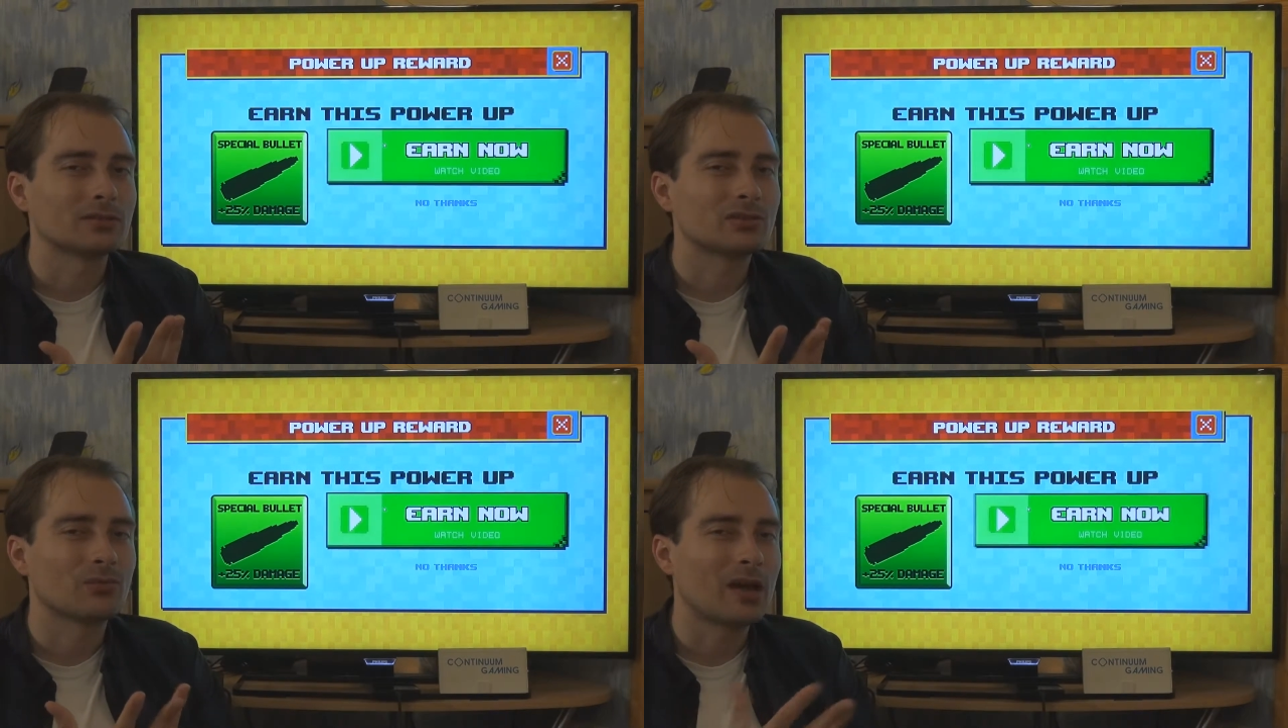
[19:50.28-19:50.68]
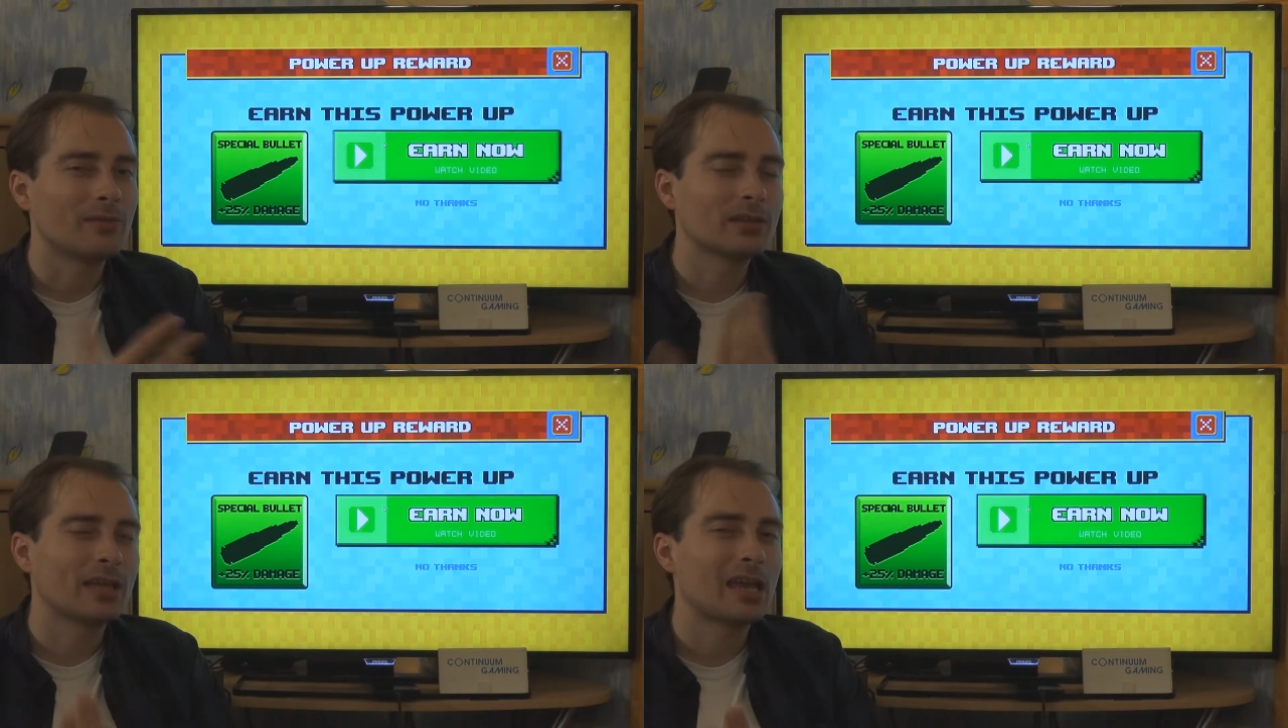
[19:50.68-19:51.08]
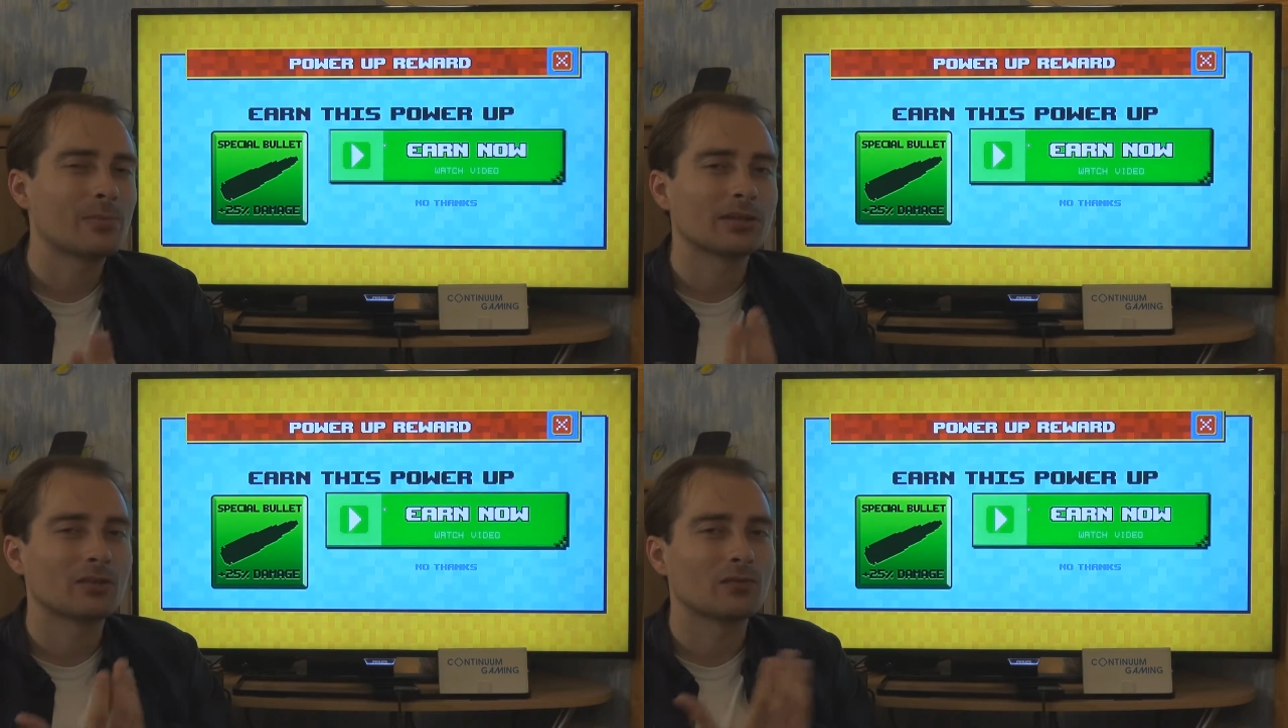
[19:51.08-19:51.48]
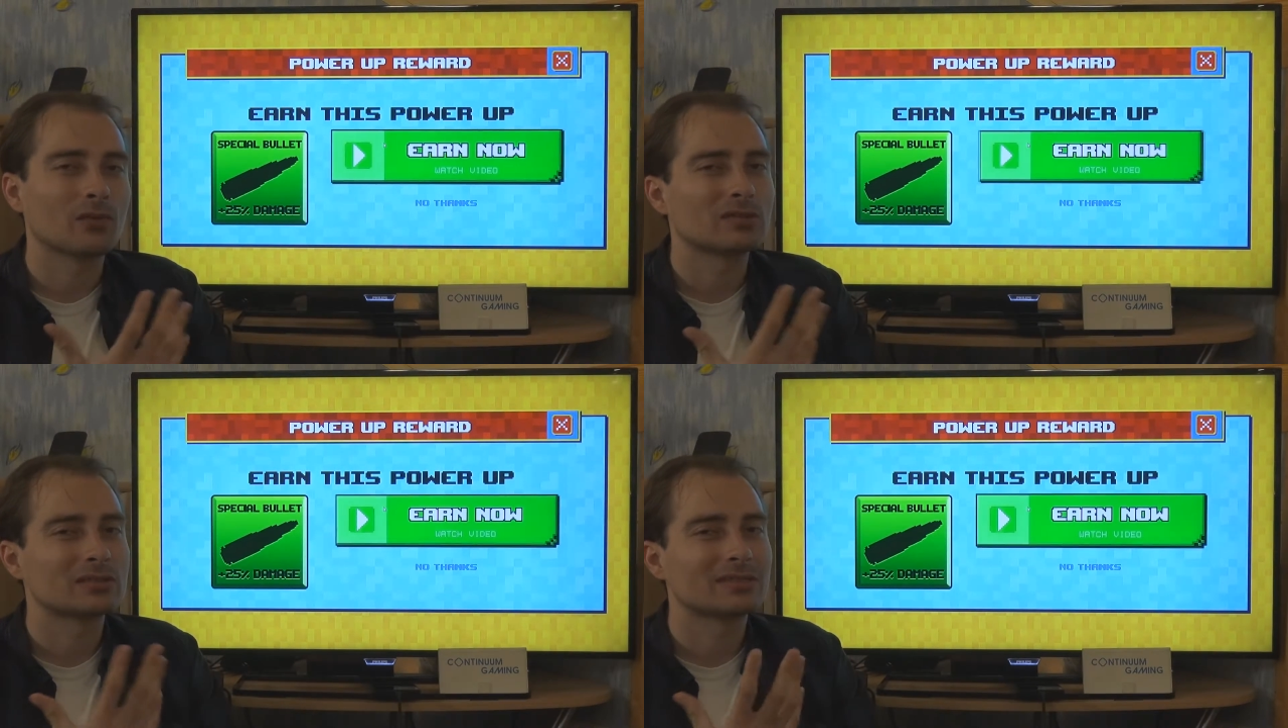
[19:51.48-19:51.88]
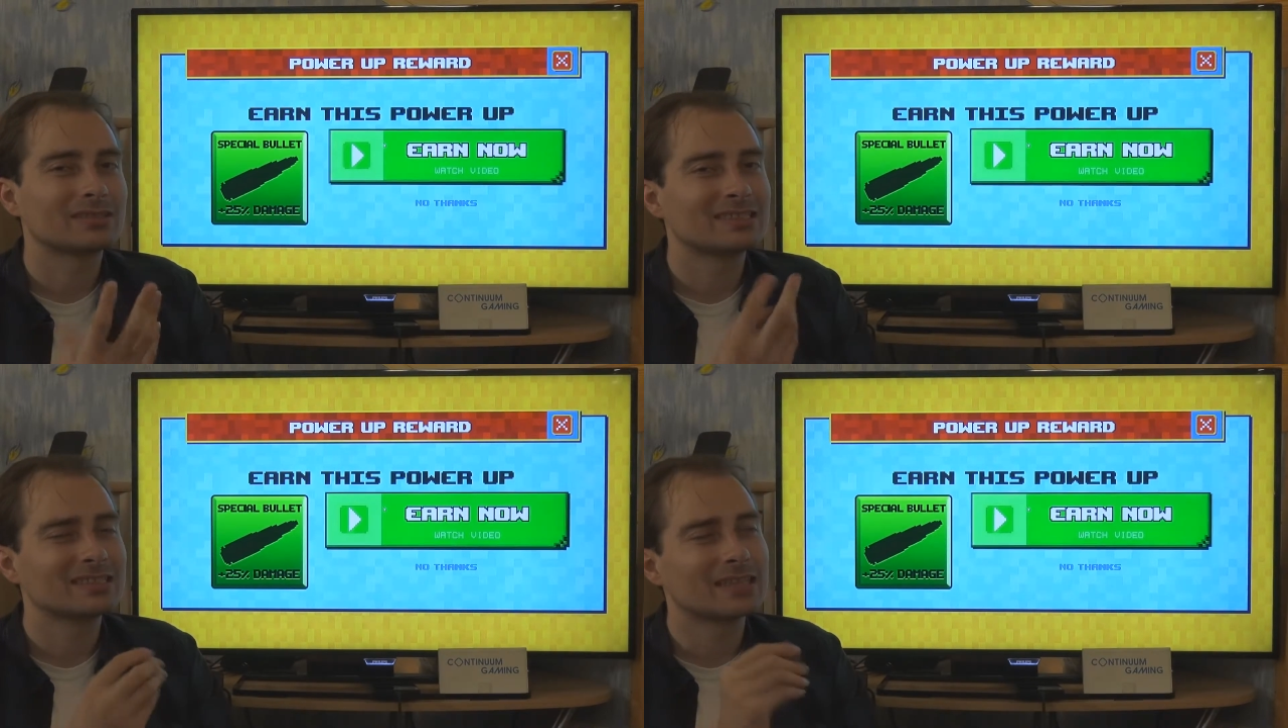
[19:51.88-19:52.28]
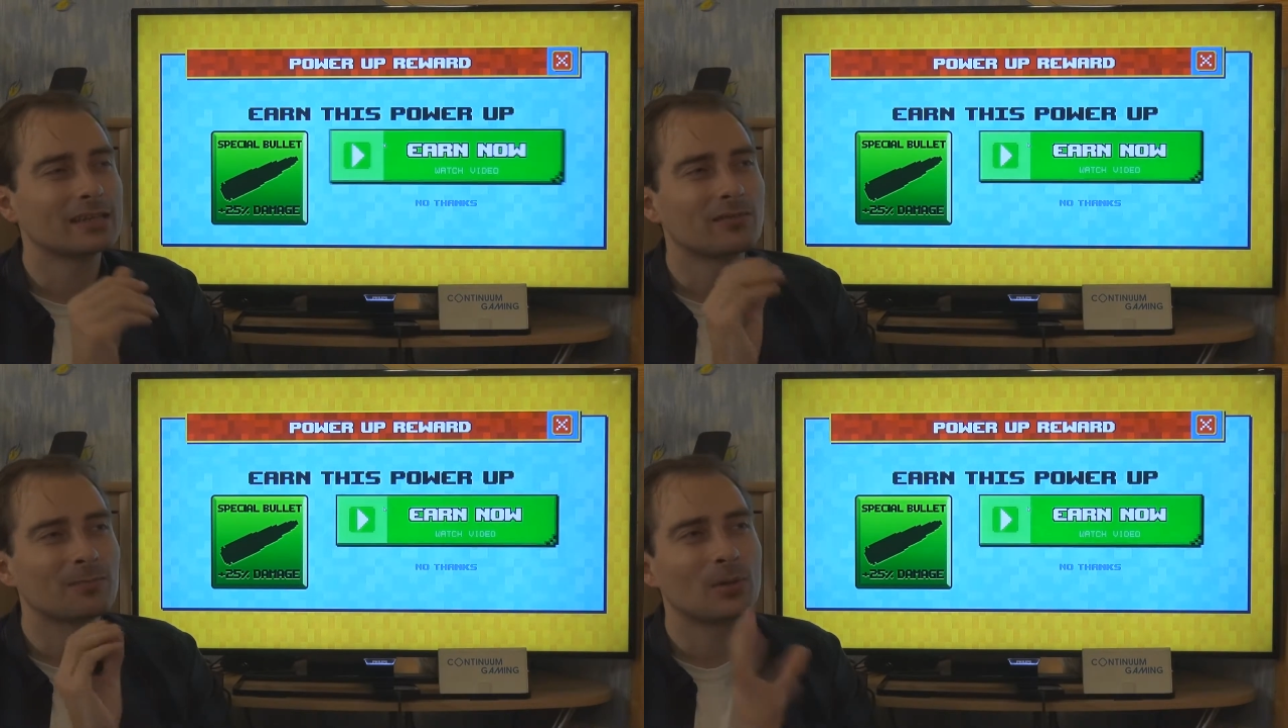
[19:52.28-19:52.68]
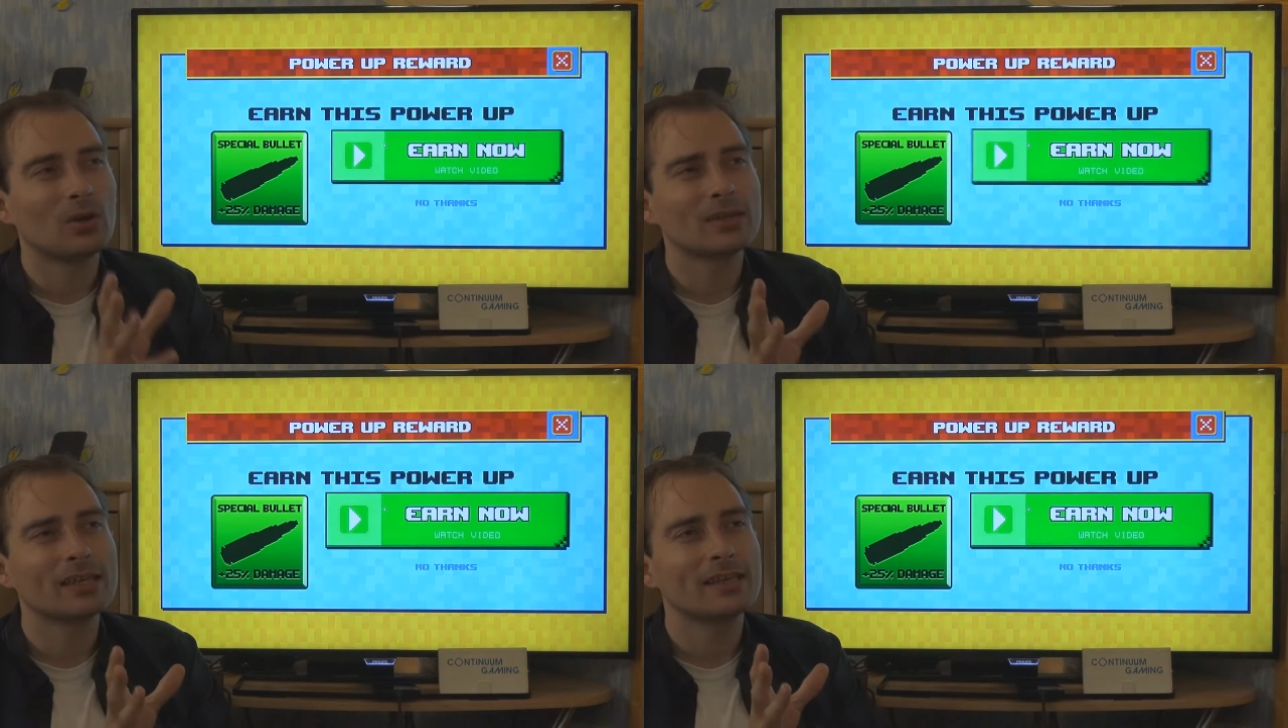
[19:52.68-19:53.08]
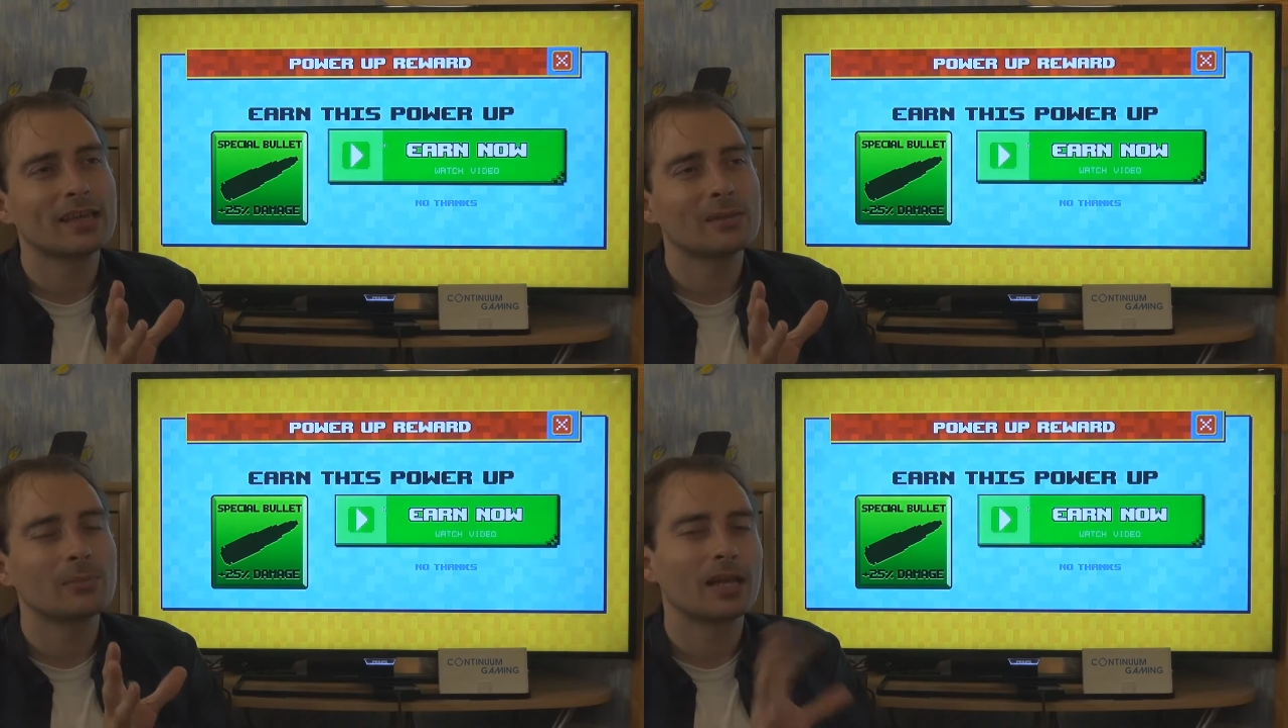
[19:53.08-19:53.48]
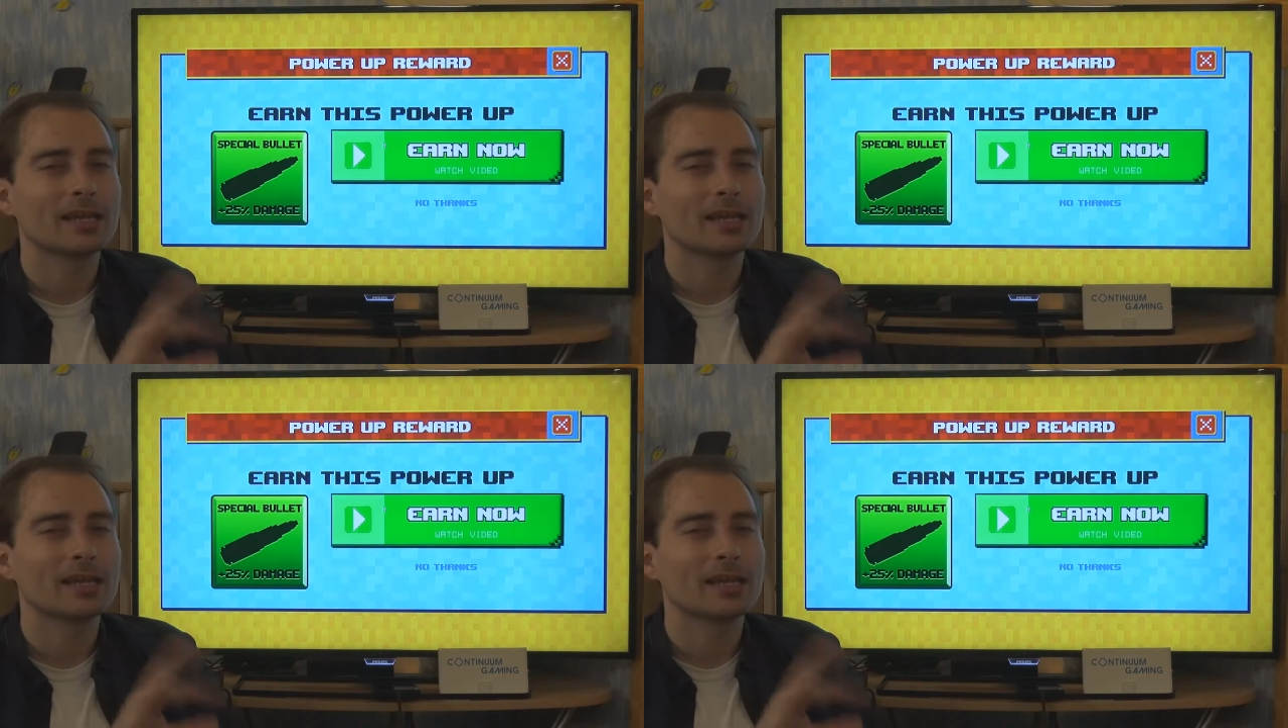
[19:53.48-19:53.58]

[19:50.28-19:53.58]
survival game, and of course this kind of blocky game,